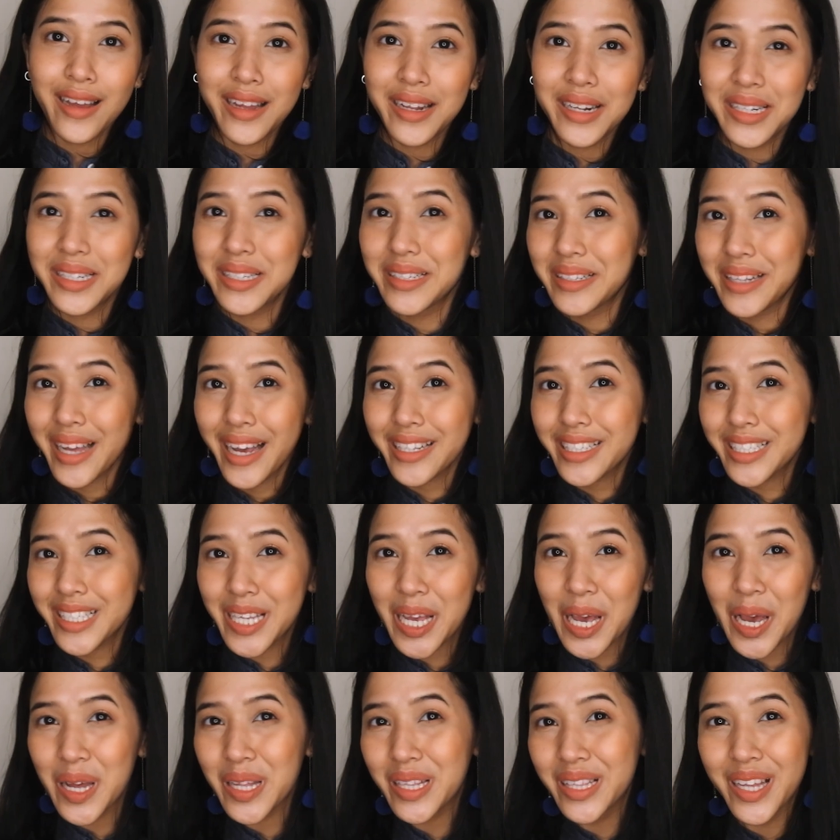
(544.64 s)
and that's
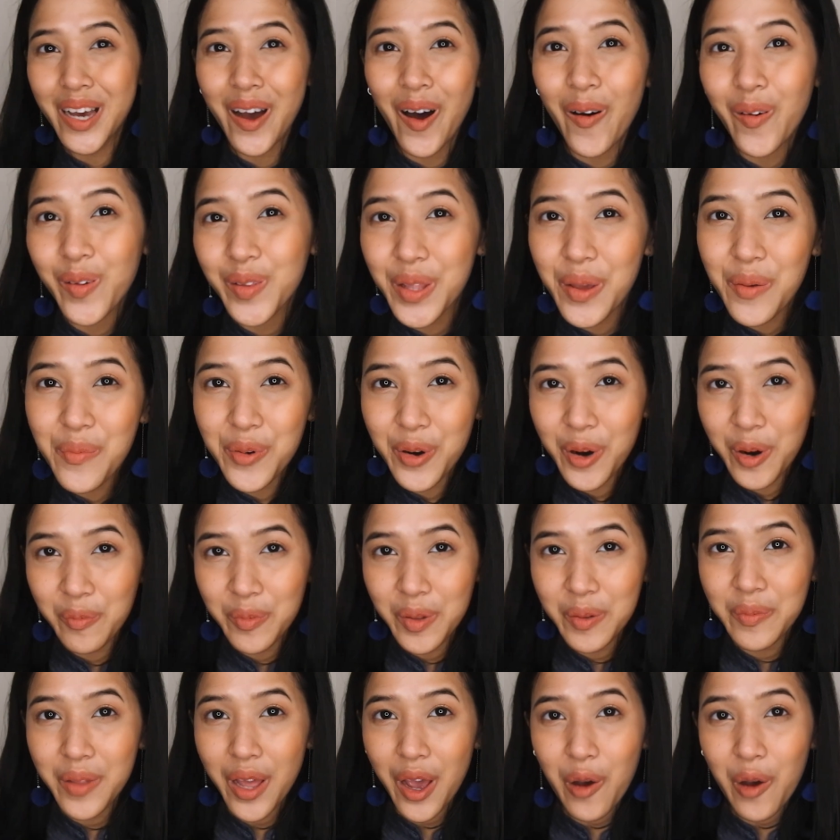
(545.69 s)
the only problem